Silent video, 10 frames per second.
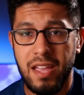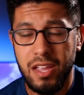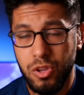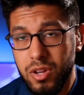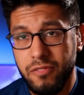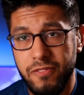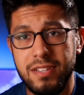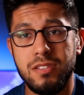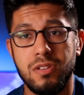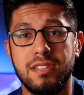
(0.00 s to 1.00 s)
And you can
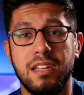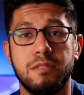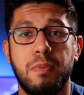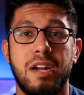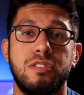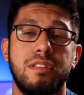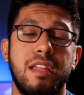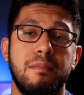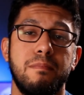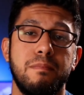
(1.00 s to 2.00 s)
fix those things prior to
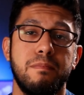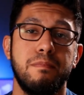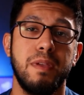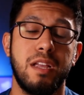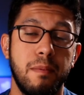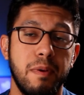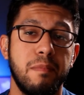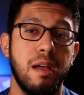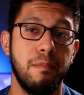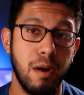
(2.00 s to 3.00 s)
them
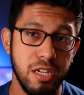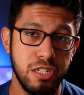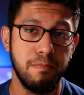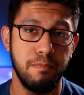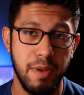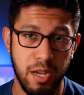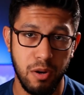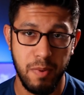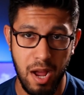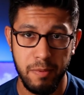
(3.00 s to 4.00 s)
becoming a much bigger
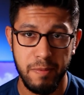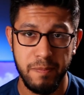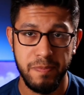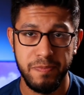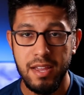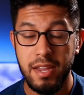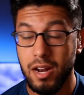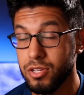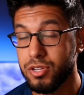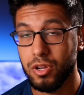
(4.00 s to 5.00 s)
problem. It
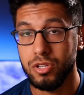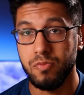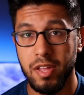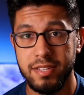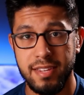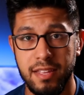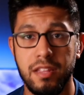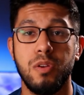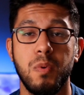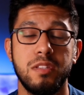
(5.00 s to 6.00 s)
also goes without saying
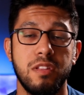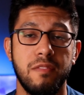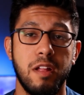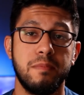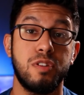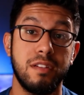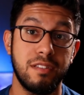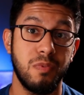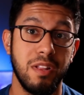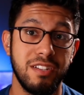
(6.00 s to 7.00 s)
that you want to develop
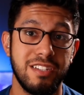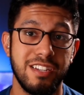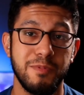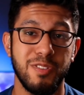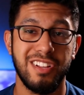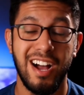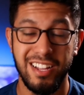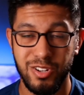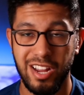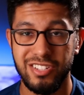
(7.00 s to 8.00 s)
trust in relationships with
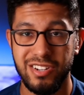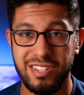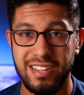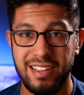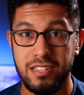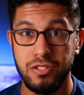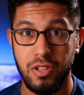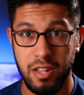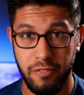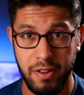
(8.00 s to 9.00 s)
contractors,
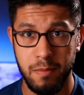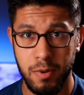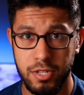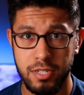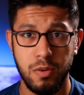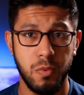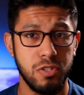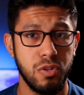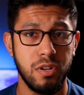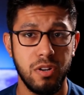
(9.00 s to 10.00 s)
so that if an emergency were
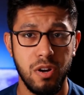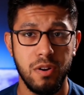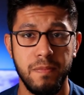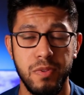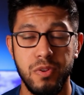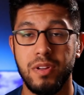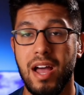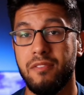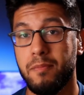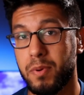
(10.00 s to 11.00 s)
to occur, you
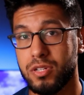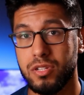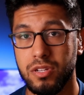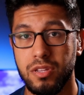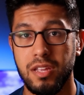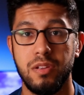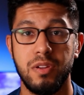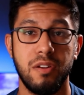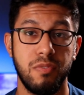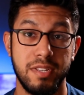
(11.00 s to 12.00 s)
have a person that you
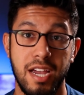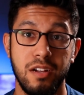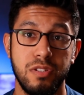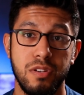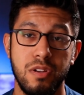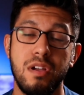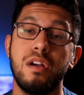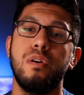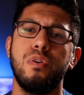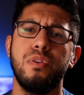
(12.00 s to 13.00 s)
can reach out to
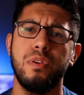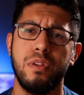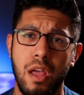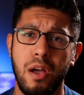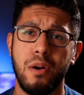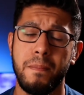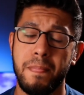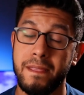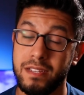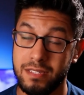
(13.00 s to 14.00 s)
who you know
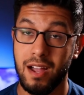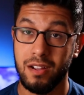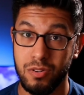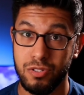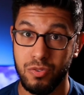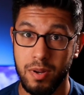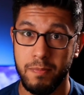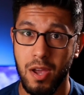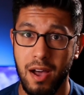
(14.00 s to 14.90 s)
is not going to rip you